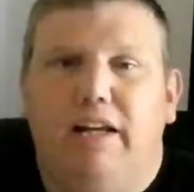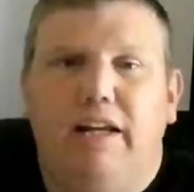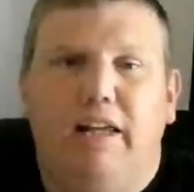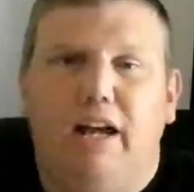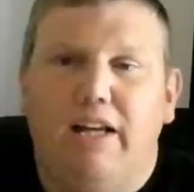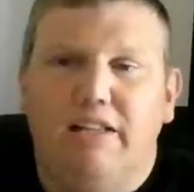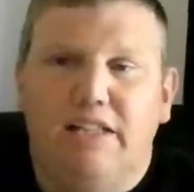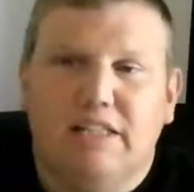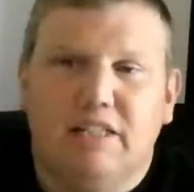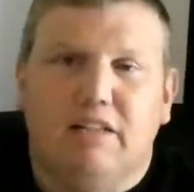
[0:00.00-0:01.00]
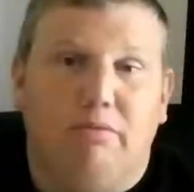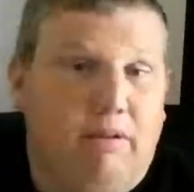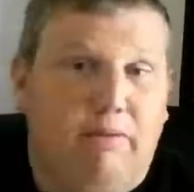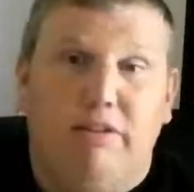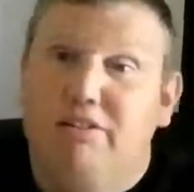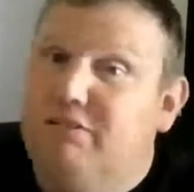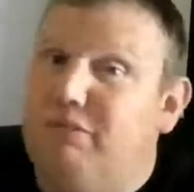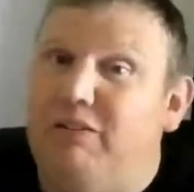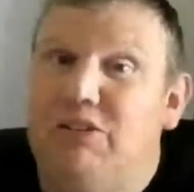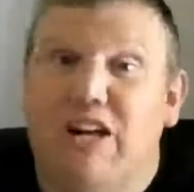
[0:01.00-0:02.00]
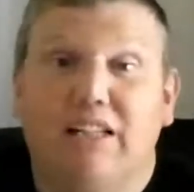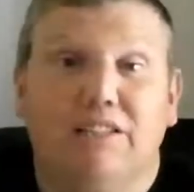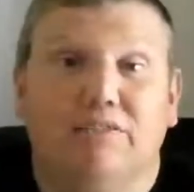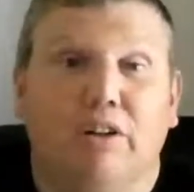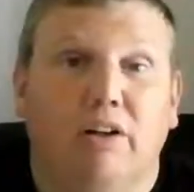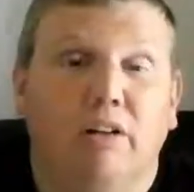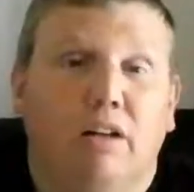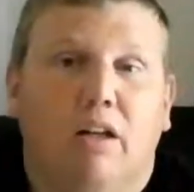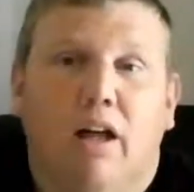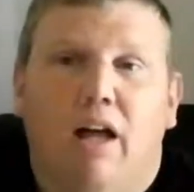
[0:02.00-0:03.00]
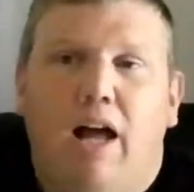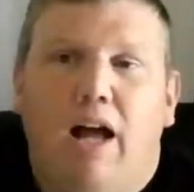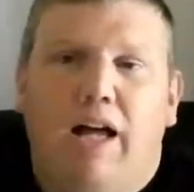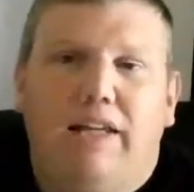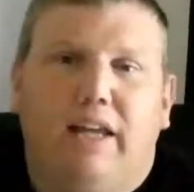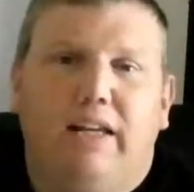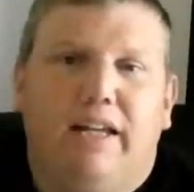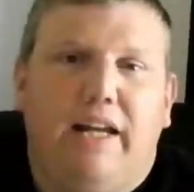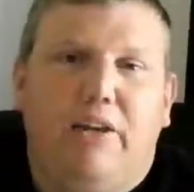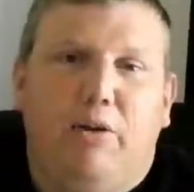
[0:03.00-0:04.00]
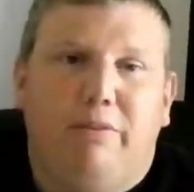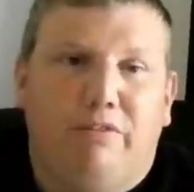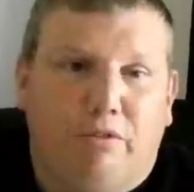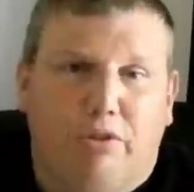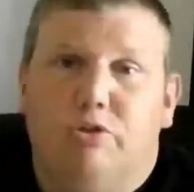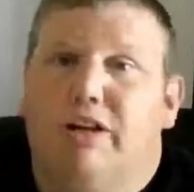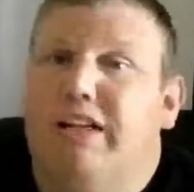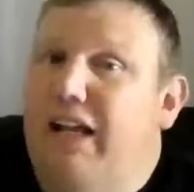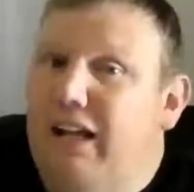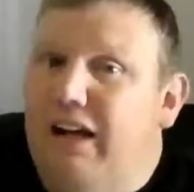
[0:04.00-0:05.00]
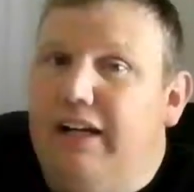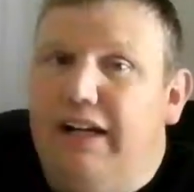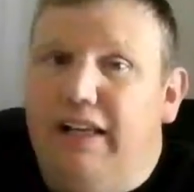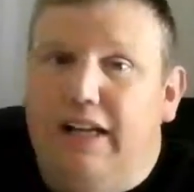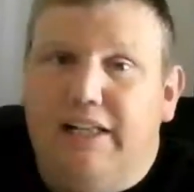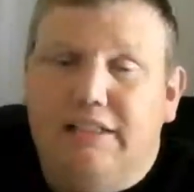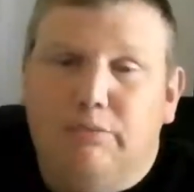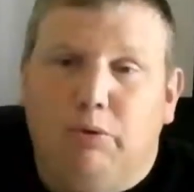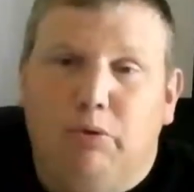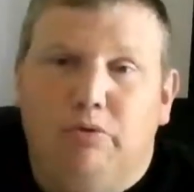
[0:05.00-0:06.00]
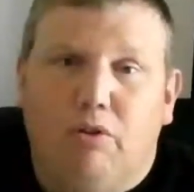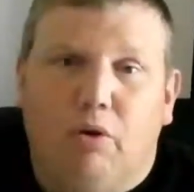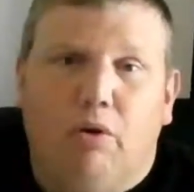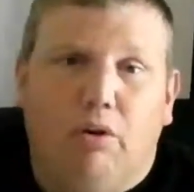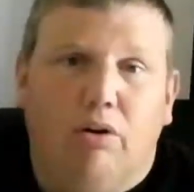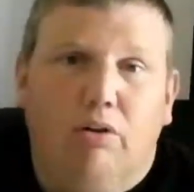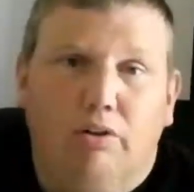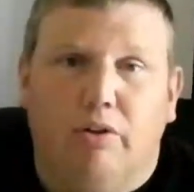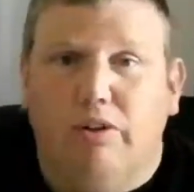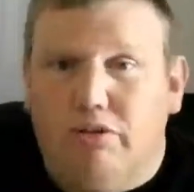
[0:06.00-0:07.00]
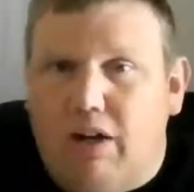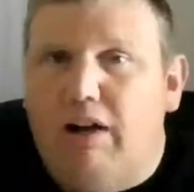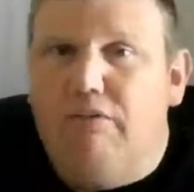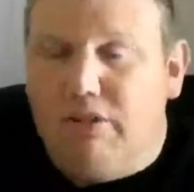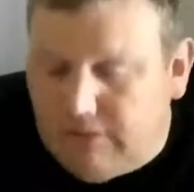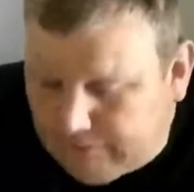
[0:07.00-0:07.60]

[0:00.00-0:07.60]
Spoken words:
Eli's still, maybe Jacksonville. I think either before the trade deadline, Eli gets moved, or during the draft.